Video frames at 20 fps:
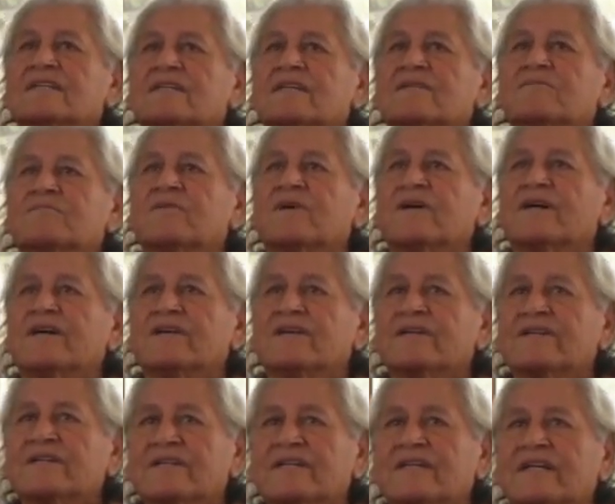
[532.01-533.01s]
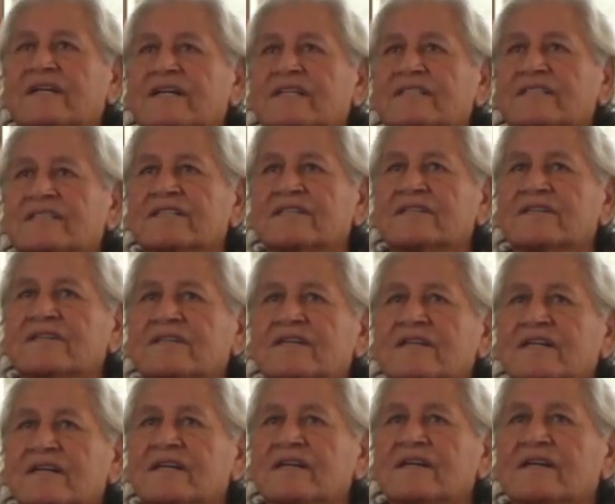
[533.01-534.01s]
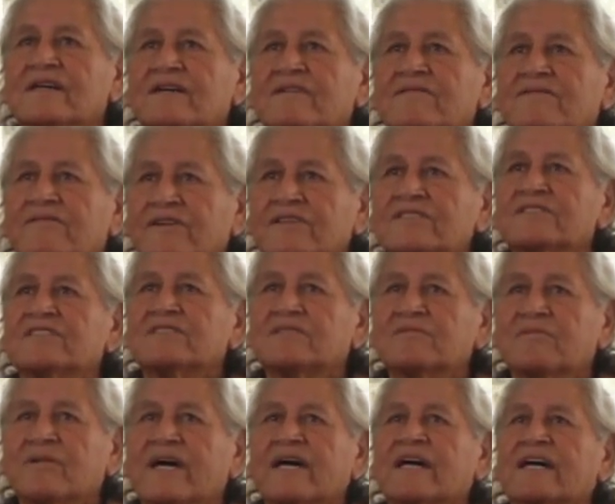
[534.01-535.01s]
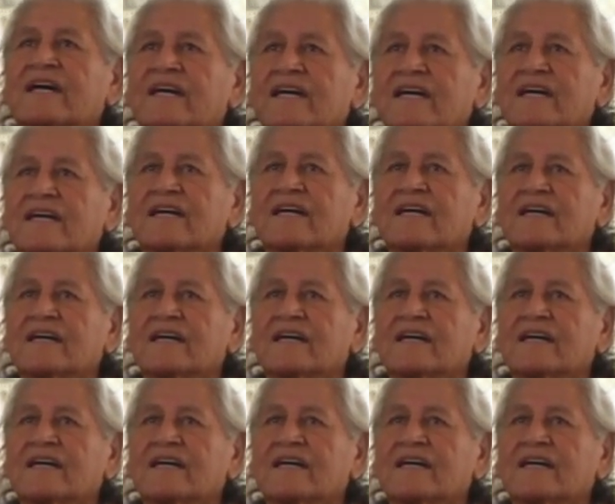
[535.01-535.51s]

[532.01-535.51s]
the prayer that you first make.